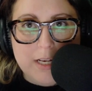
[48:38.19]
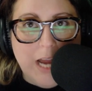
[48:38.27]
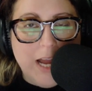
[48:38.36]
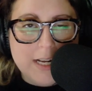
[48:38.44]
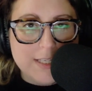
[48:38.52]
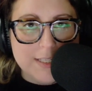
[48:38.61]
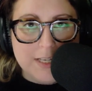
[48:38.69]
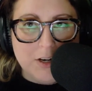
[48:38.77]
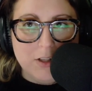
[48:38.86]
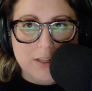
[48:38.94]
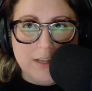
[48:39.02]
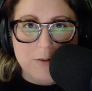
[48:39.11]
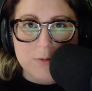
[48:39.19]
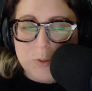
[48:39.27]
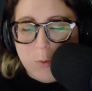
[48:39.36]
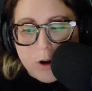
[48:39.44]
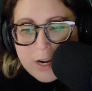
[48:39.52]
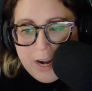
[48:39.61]
Not necessarily that it was
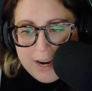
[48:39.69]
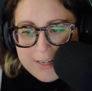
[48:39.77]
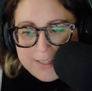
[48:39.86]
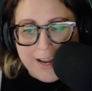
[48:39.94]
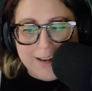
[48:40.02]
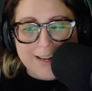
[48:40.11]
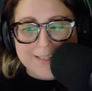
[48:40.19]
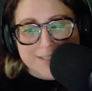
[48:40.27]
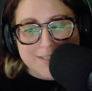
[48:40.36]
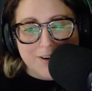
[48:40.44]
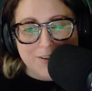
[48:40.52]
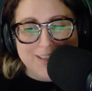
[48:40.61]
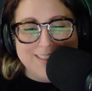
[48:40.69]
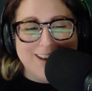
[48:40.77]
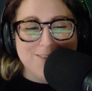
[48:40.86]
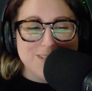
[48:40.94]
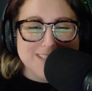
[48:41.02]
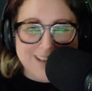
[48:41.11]
organized, not necessarily
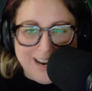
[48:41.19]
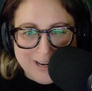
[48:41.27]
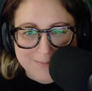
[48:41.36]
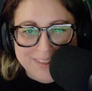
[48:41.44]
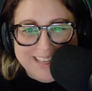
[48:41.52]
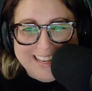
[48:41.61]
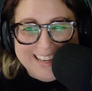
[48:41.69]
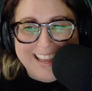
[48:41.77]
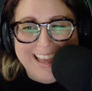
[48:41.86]
that it was timely,